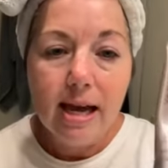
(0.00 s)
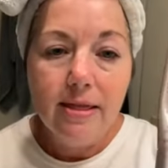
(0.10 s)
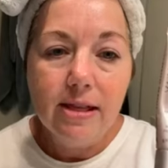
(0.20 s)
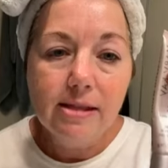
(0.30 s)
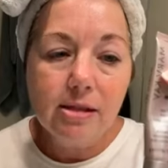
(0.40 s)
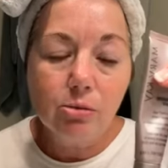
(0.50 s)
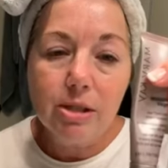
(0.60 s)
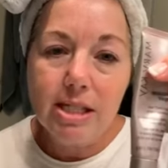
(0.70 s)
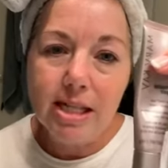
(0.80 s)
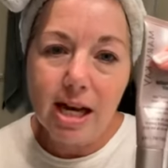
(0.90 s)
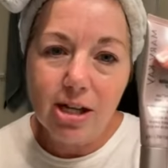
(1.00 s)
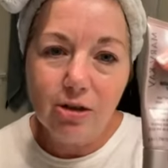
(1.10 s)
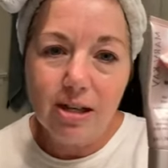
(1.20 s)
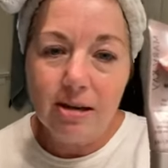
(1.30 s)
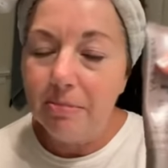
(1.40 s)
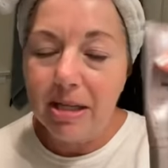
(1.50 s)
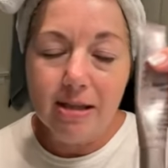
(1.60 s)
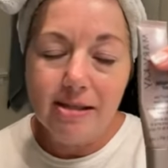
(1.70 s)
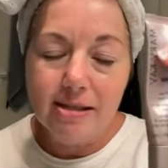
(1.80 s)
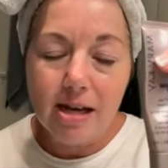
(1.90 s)
And this 3D eye cream, I
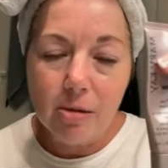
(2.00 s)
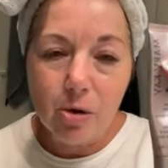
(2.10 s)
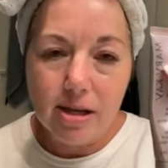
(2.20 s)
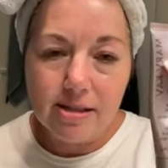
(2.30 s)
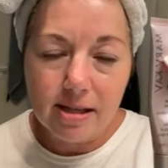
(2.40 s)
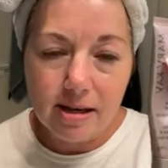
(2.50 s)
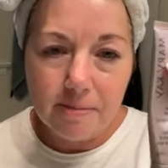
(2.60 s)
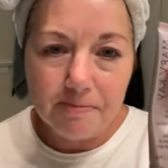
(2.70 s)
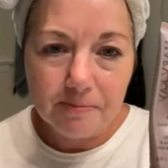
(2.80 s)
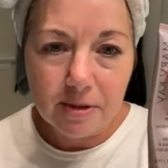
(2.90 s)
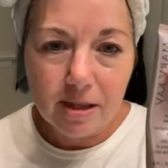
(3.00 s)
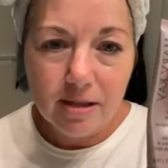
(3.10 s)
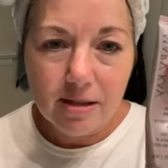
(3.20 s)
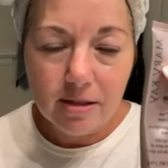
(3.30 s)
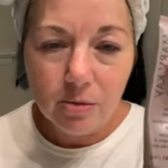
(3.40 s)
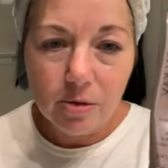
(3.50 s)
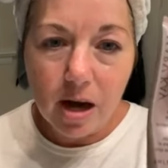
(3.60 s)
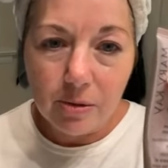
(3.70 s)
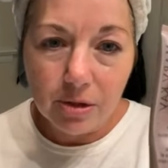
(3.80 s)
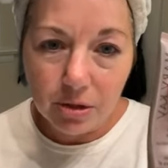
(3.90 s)
mean, this Timewise
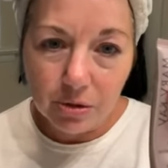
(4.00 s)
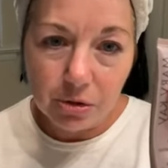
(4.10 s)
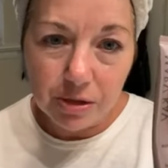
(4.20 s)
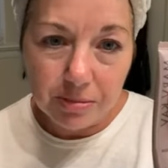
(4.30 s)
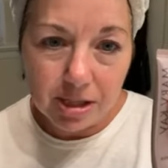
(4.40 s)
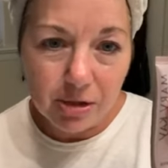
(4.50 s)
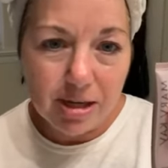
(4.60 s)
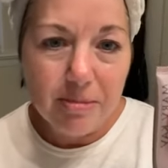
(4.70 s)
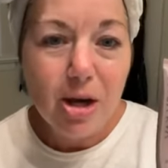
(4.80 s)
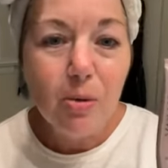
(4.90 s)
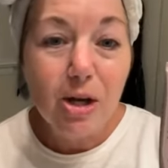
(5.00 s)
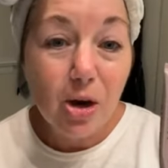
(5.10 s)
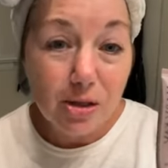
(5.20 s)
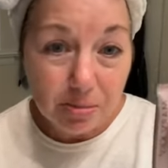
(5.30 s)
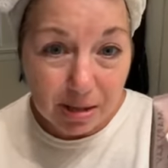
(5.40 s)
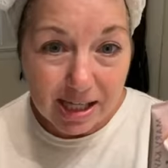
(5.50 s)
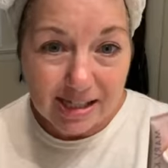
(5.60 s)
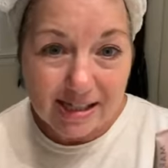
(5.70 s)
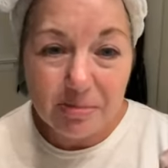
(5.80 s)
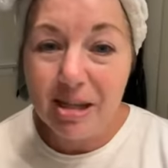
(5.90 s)
eye renewal treatment cream, we call the
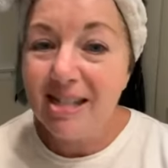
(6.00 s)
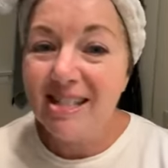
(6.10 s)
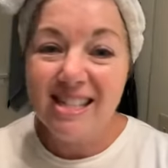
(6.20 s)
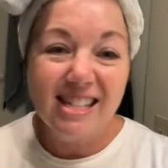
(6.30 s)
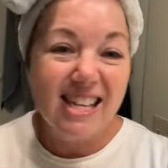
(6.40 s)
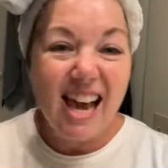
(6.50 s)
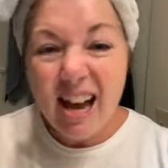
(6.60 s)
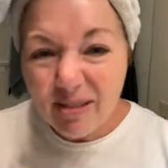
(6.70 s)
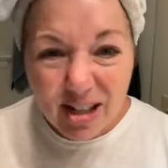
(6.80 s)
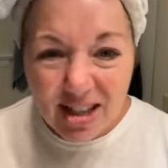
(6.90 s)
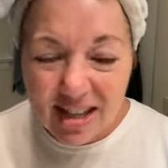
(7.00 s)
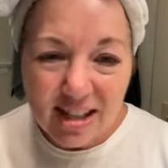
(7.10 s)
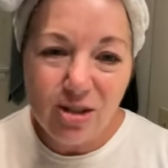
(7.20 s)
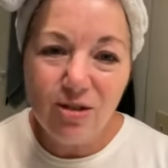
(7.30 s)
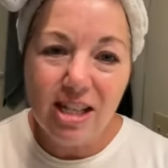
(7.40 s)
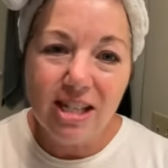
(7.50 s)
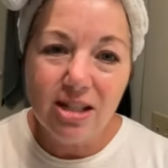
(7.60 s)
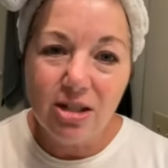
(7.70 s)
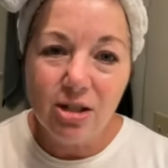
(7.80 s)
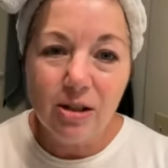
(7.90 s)
beast because it does everything that you need
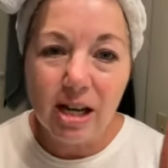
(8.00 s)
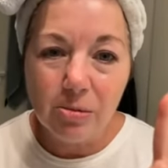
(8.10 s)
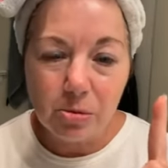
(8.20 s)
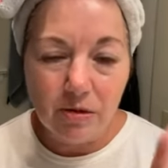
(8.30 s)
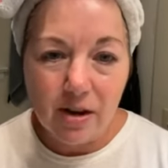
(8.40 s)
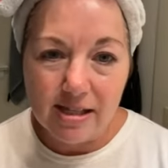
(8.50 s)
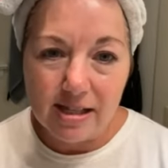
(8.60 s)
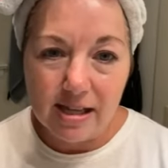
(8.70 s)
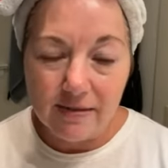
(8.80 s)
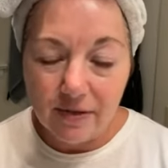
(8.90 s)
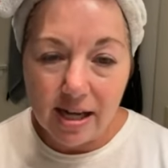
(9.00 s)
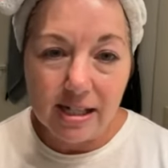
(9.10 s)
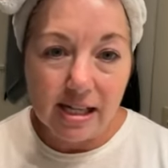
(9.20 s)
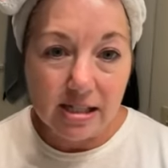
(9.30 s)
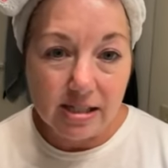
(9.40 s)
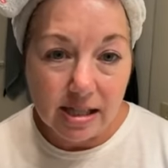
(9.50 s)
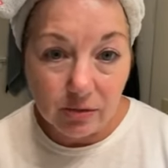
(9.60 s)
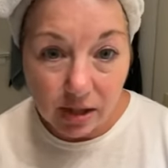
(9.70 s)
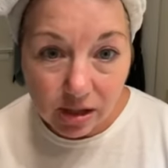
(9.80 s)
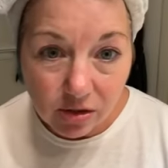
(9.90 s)
it to do. It helps with fine lines
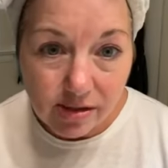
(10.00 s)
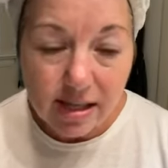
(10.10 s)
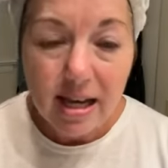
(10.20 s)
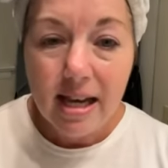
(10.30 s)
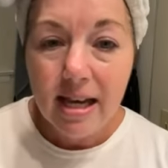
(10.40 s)
and wrinkles.